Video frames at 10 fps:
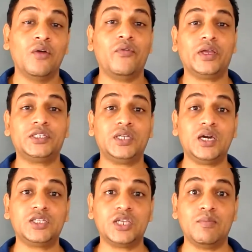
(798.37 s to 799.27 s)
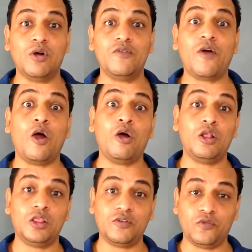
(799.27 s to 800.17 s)
vector sum of
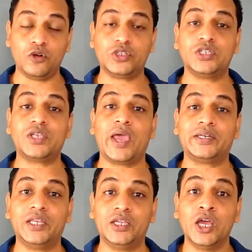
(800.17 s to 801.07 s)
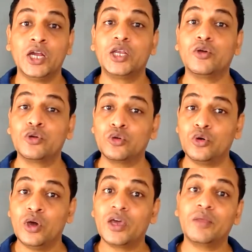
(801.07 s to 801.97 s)
all the forces acting due
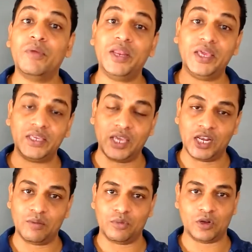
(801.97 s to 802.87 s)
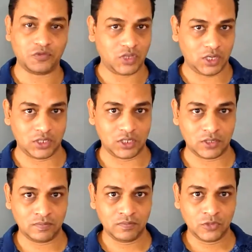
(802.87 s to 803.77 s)
to remaining n number of charges.
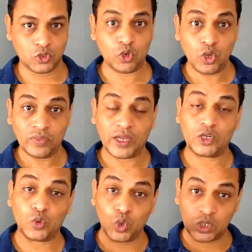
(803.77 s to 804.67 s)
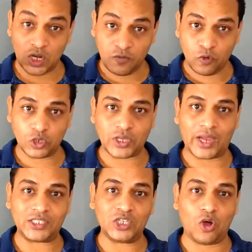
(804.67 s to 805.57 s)
So the total force
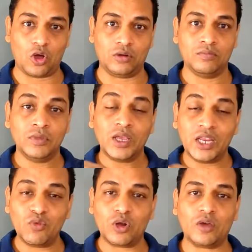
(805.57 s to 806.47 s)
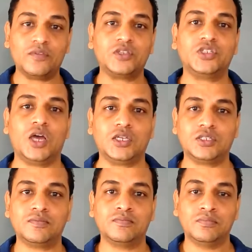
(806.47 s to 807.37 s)
acting on any one of the charge,
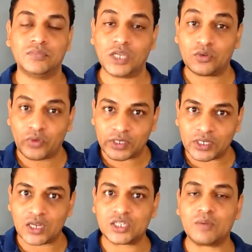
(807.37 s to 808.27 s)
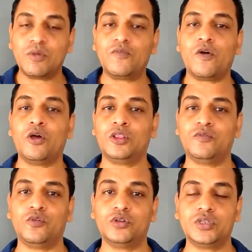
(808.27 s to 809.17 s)
that vector sum of all
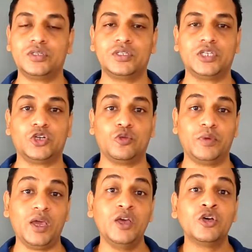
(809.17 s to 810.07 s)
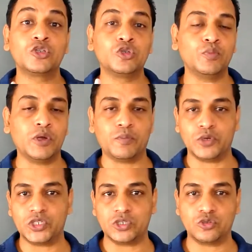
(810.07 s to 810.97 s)
the forces is said to be a
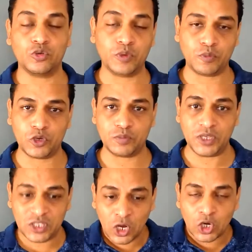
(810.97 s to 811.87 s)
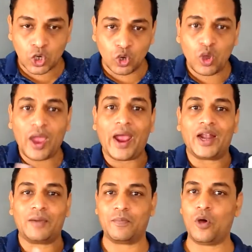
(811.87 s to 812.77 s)
superposition. Superpose means to add
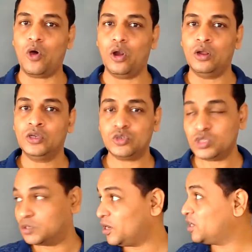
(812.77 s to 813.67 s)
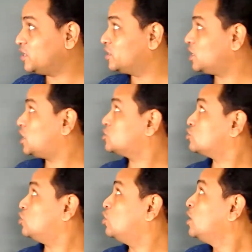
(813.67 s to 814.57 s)
up all. So similarly here
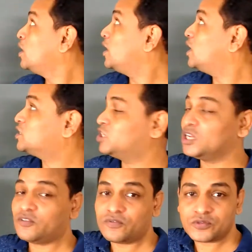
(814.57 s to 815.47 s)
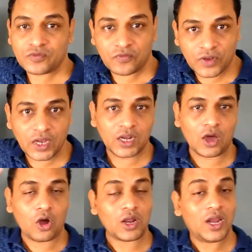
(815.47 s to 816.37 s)
also, electric field
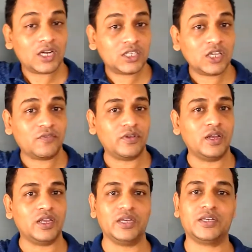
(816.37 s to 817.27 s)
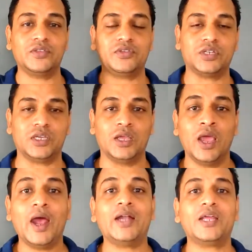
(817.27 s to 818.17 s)
or electric field
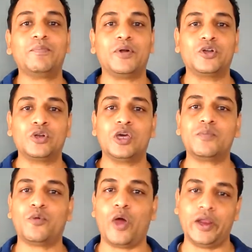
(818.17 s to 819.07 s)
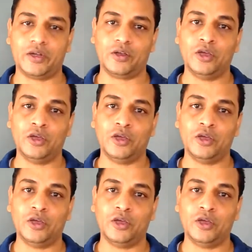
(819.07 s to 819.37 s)
intensity at a particular point